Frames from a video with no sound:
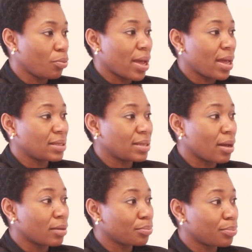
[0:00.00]
put my head
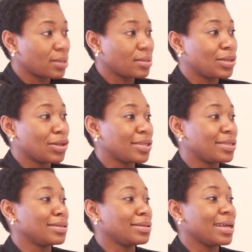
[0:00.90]
down, pass the
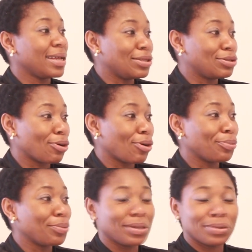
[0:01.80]
nursing, get a
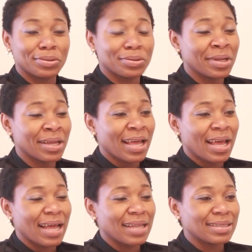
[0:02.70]
job,
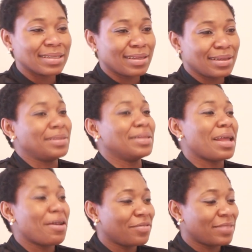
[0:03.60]
and
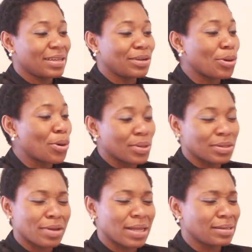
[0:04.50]
life started going.
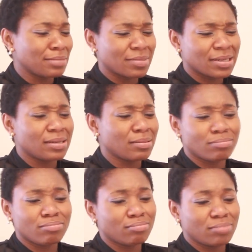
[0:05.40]
So I didn't really
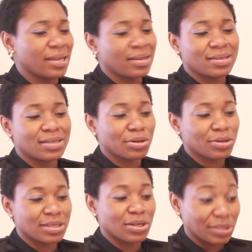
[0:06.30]
take it
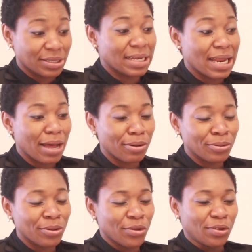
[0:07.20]
seriously until
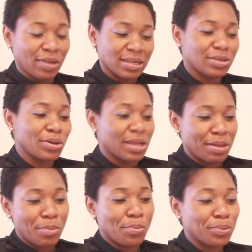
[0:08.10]
now. So I said, okay,
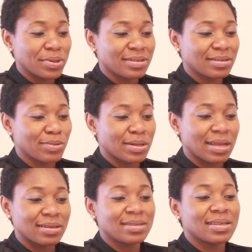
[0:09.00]
let me publish this one.
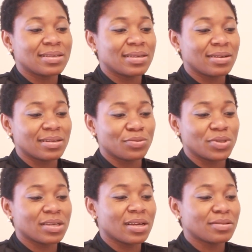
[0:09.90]
And this is a series
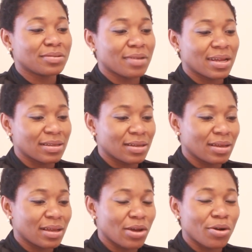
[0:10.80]
which came to had
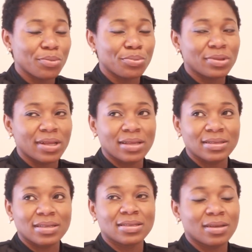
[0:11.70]
a horrible day.
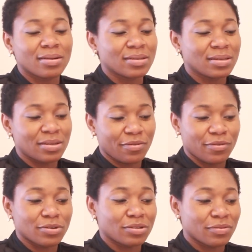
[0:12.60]
It's a series. This is the
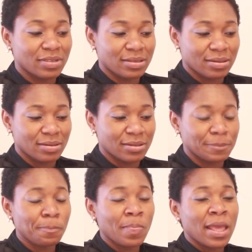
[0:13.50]
first of the series.
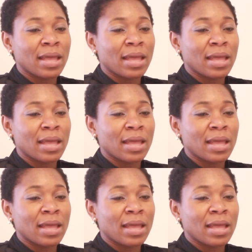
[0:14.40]
Okay.